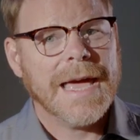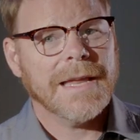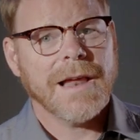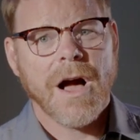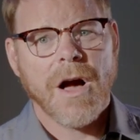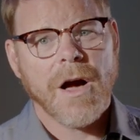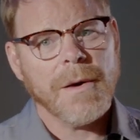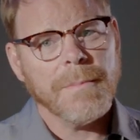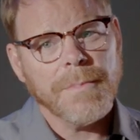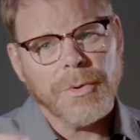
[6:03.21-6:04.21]
and
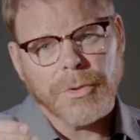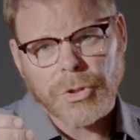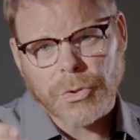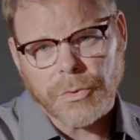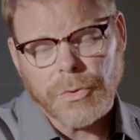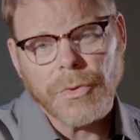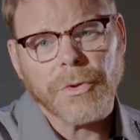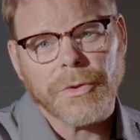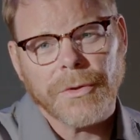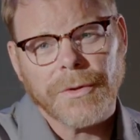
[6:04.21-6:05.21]
humble
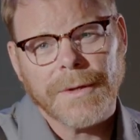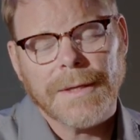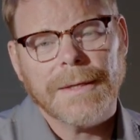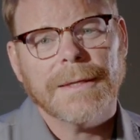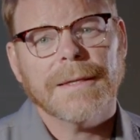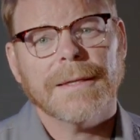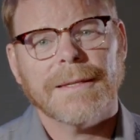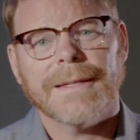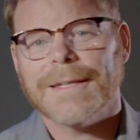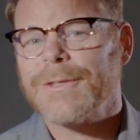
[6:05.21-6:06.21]
truth
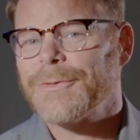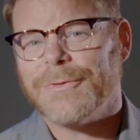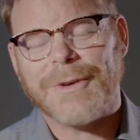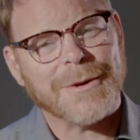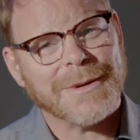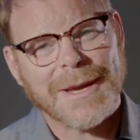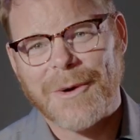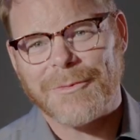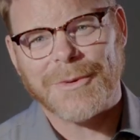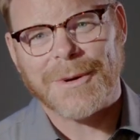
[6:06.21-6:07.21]
is very
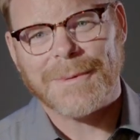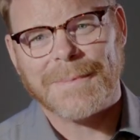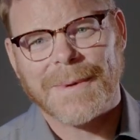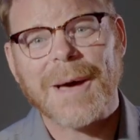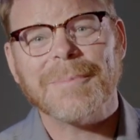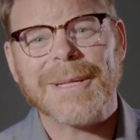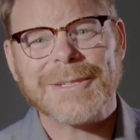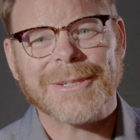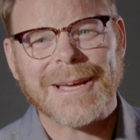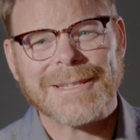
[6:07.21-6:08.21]
helpful. God
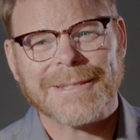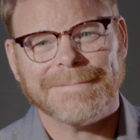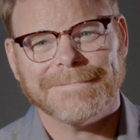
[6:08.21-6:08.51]
bless you guys.